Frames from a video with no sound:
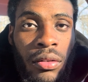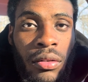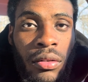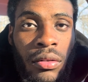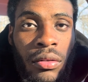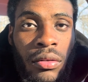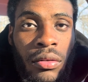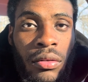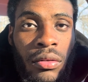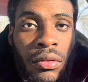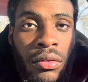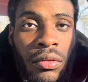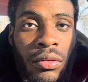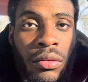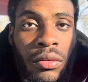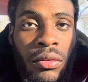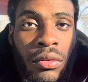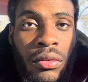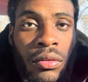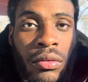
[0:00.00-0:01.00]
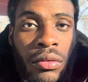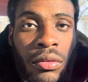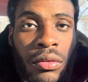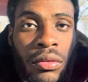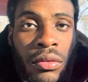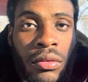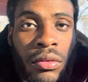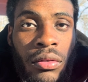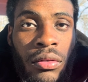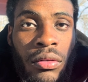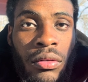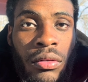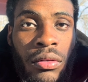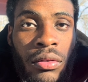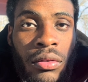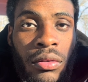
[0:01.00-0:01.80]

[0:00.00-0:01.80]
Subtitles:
(silence)